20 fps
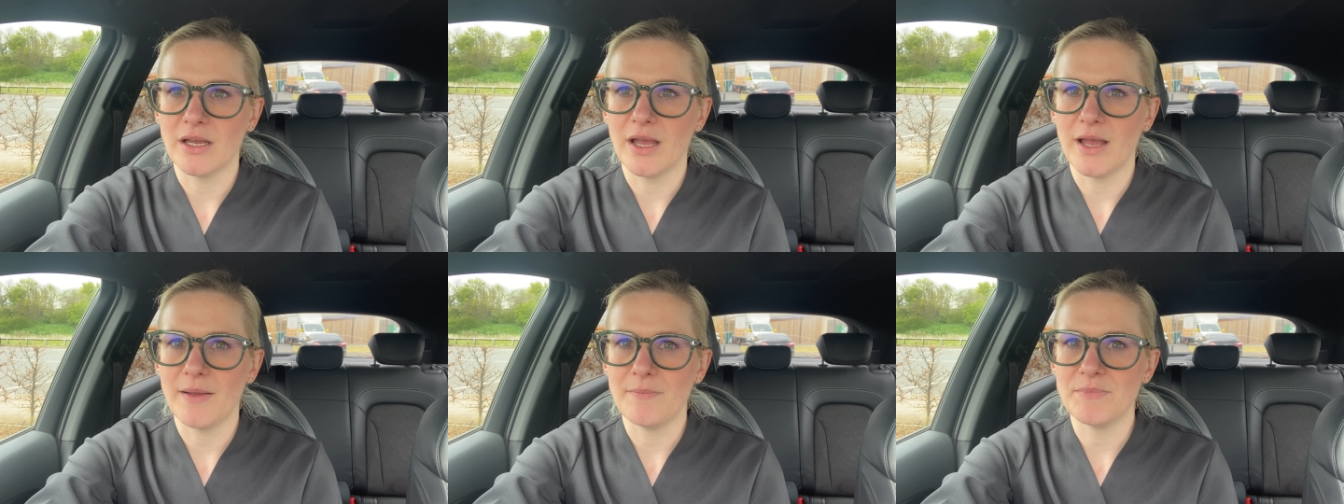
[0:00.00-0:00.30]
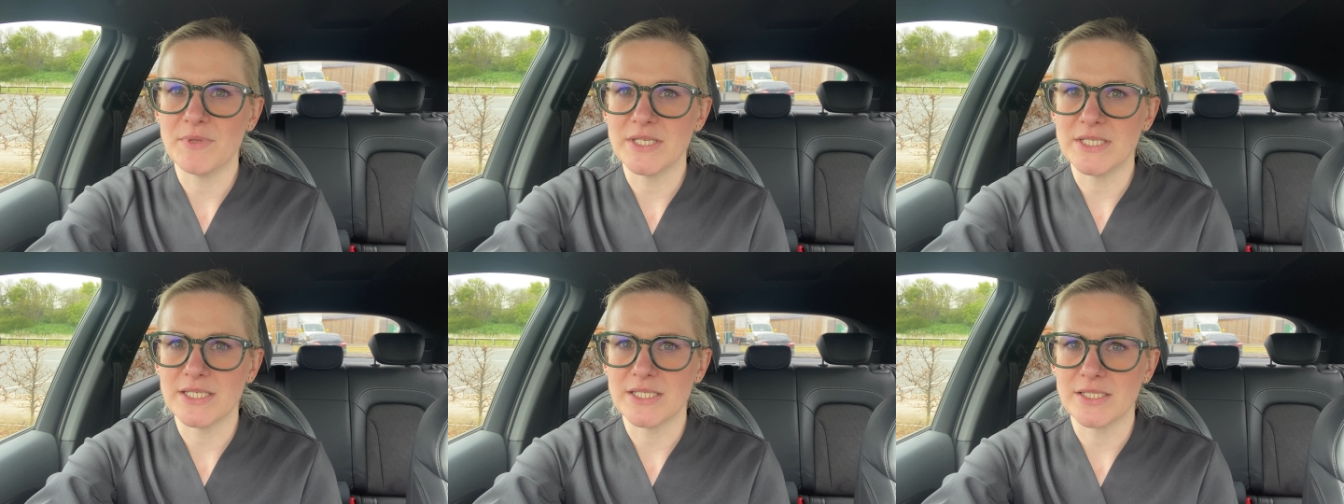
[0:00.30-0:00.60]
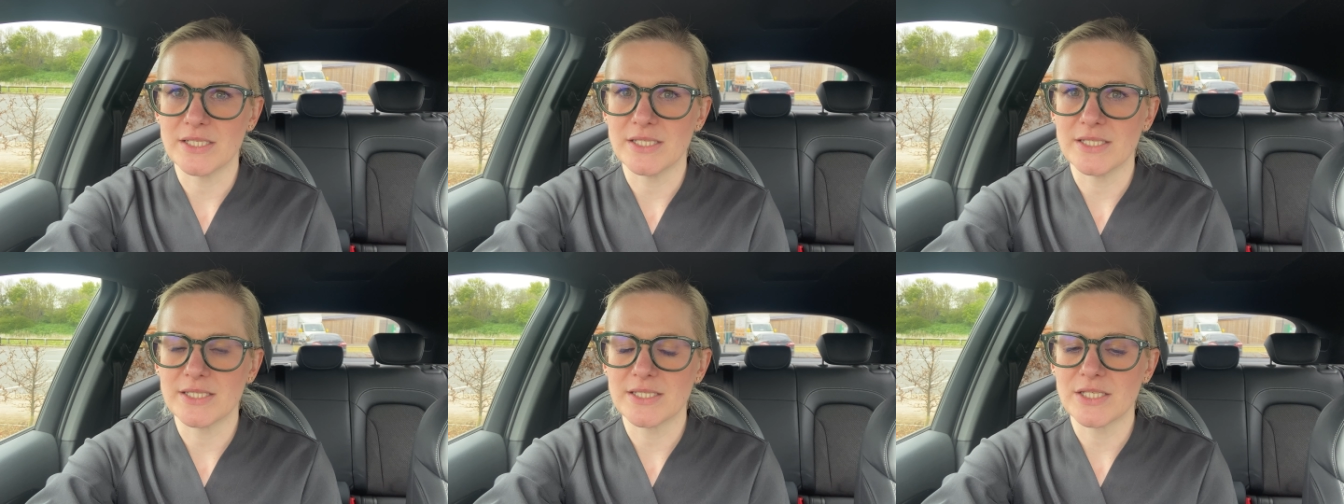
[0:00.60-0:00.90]
um, the
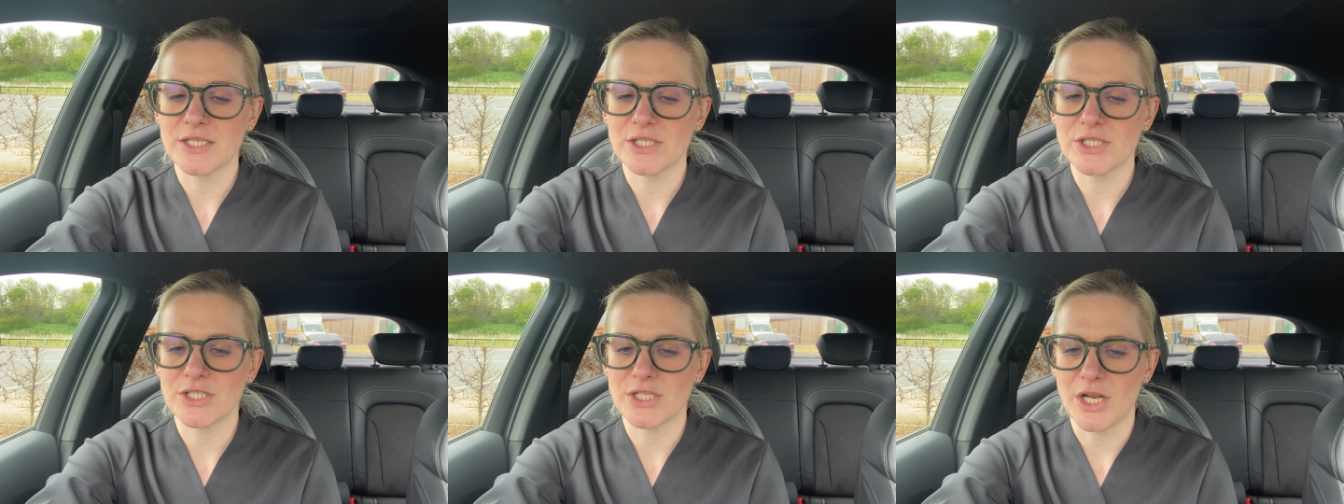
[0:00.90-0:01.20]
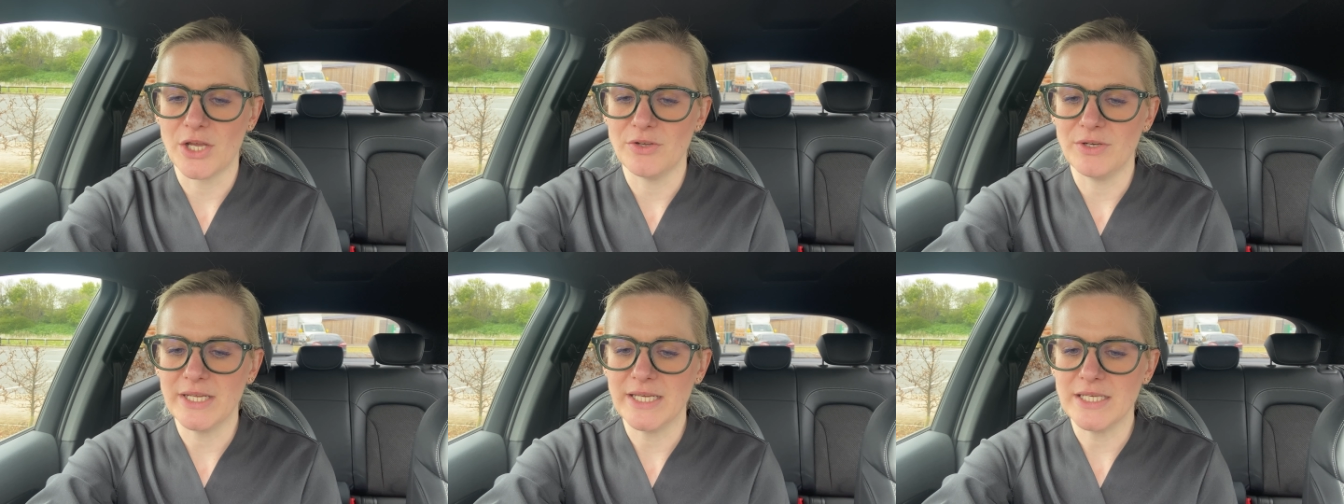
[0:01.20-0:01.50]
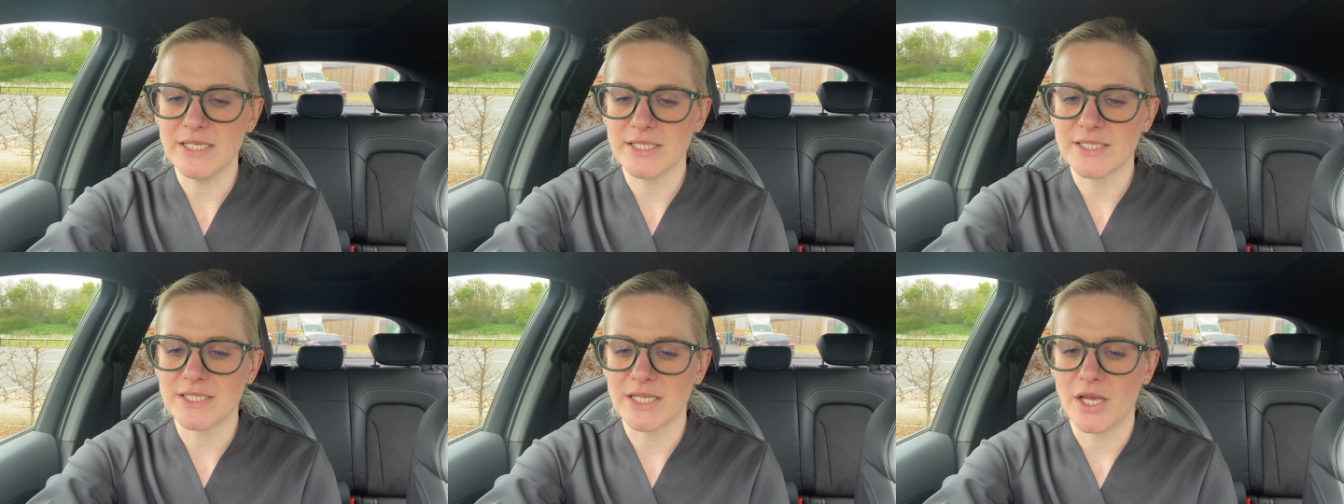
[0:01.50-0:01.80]
distance
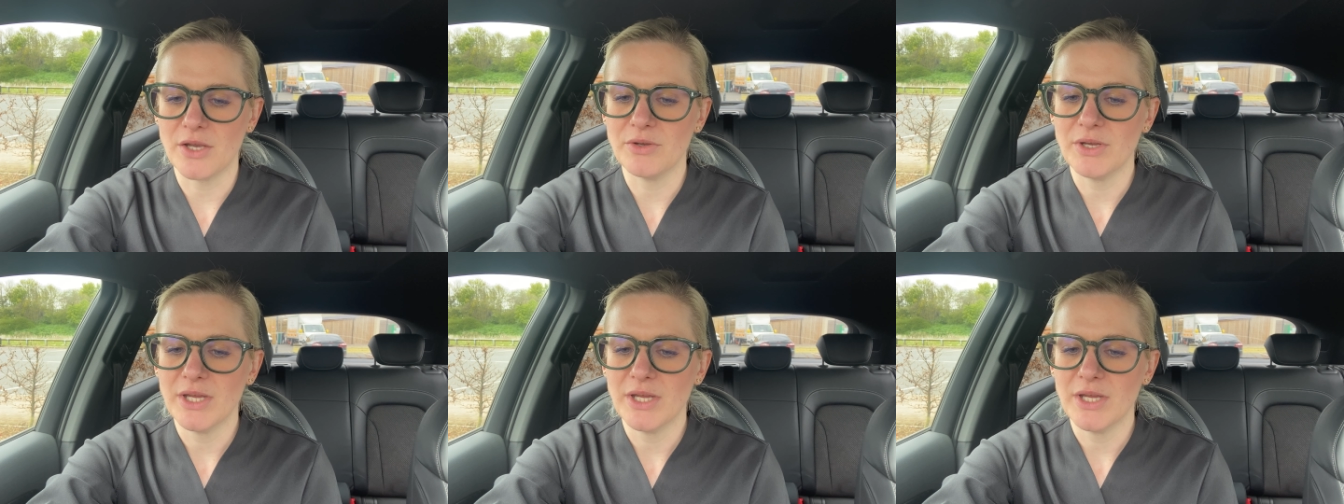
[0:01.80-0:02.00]
slowly so